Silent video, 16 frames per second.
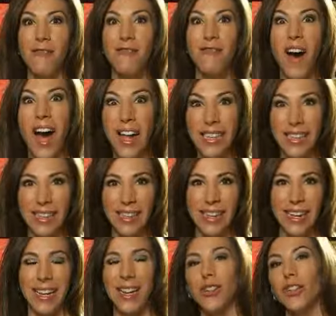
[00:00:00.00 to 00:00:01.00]

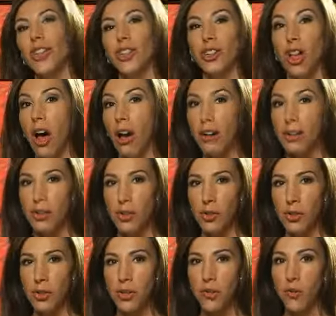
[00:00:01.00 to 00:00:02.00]
Finally, the long
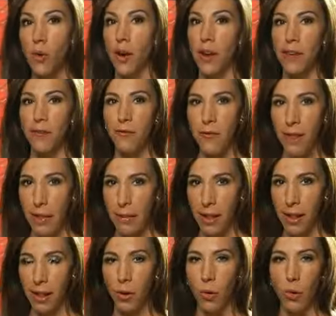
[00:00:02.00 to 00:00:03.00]
search for a
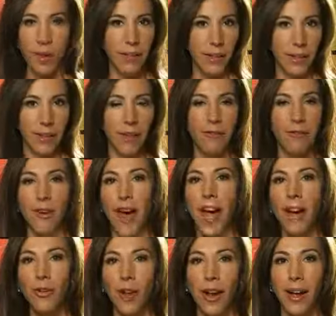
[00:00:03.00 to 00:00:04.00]
female equivalent of
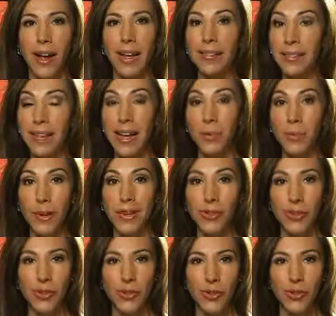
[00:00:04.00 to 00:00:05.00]
Viagra has led
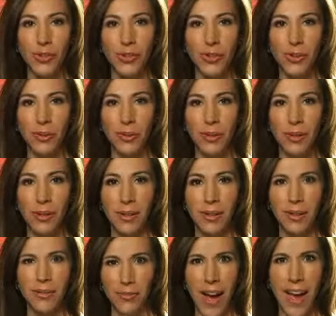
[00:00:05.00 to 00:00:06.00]
researchers to
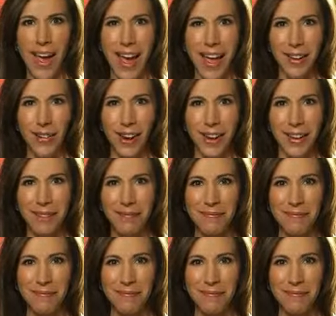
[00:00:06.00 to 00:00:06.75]
Viagra.